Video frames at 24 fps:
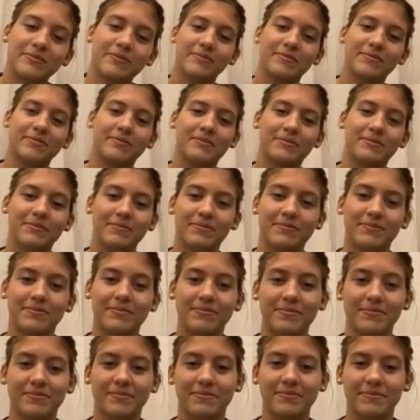
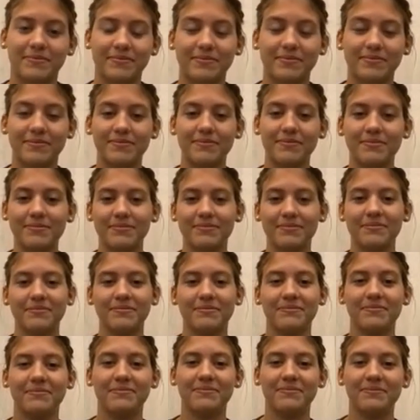
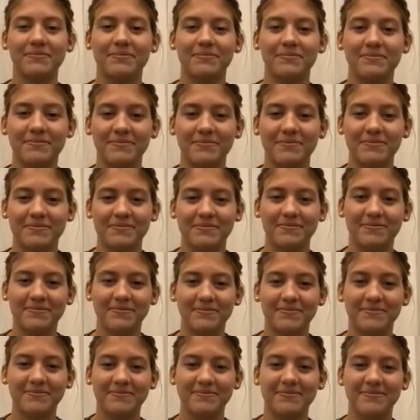
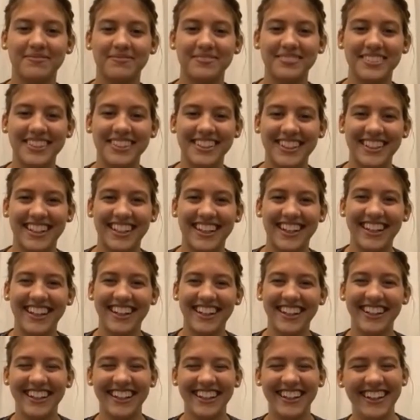
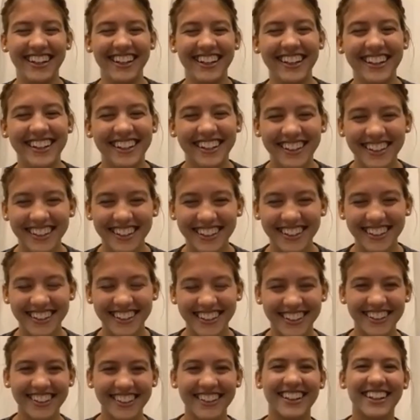
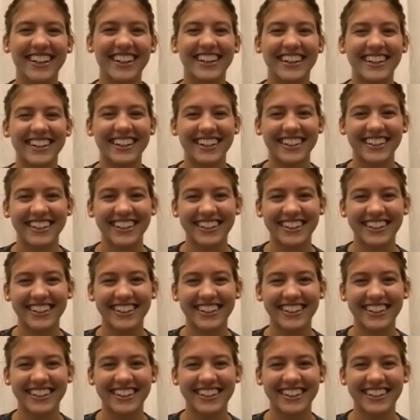(not speaking)